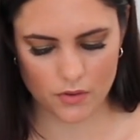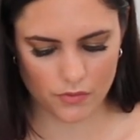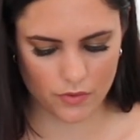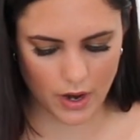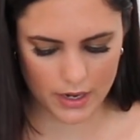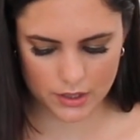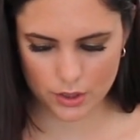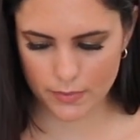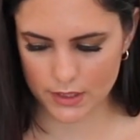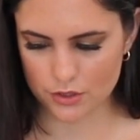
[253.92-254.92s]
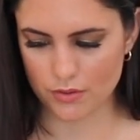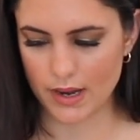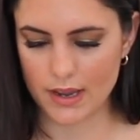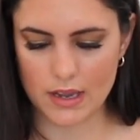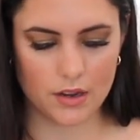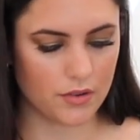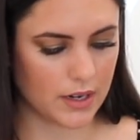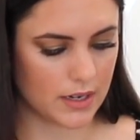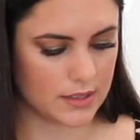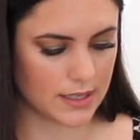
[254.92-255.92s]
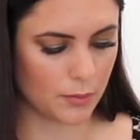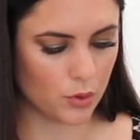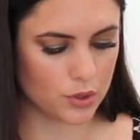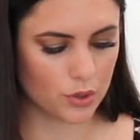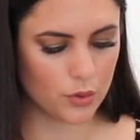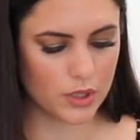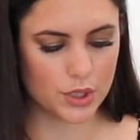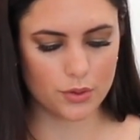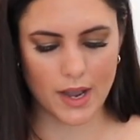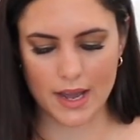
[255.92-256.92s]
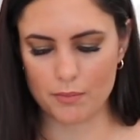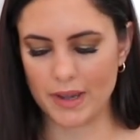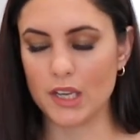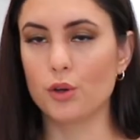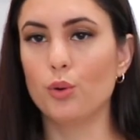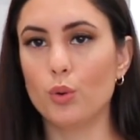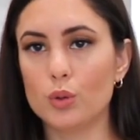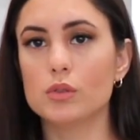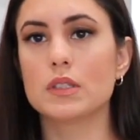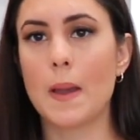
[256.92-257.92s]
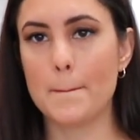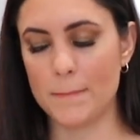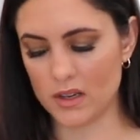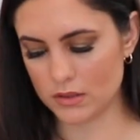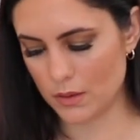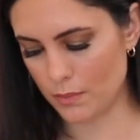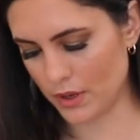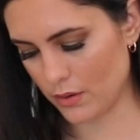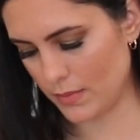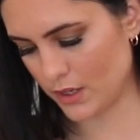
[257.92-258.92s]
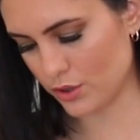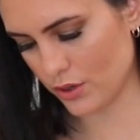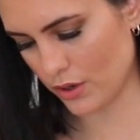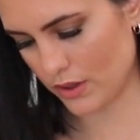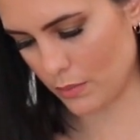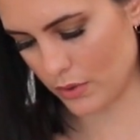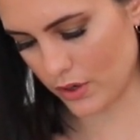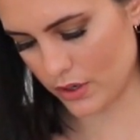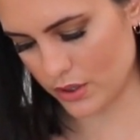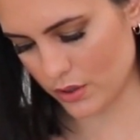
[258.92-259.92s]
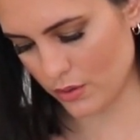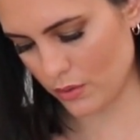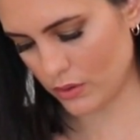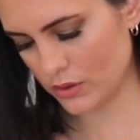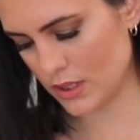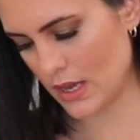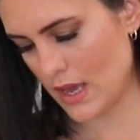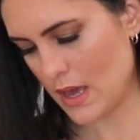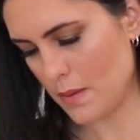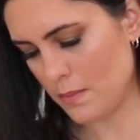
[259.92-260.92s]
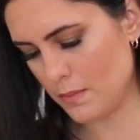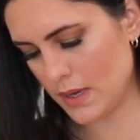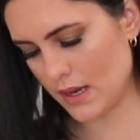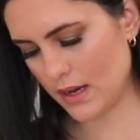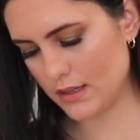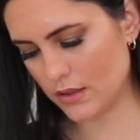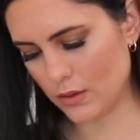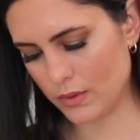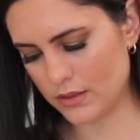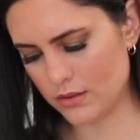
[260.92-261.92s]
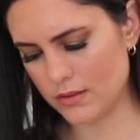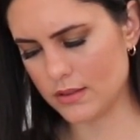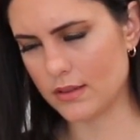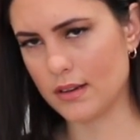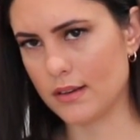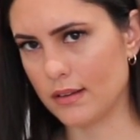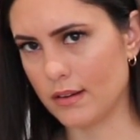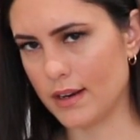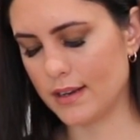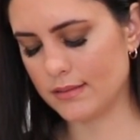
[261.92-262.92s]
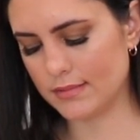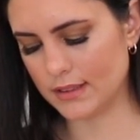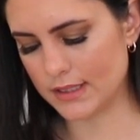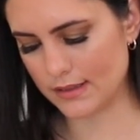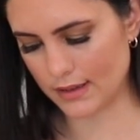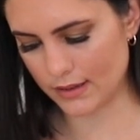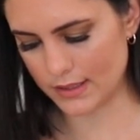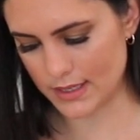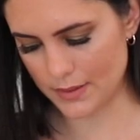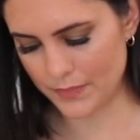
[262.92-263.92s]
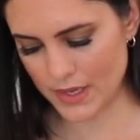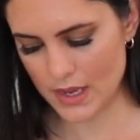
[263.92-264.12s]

right into my dry ingredients, and I'm also going to add my cooled melted butter. Make sure the butter is cooled because otherwise you're just gonna cook your egg, and that's not a good idea.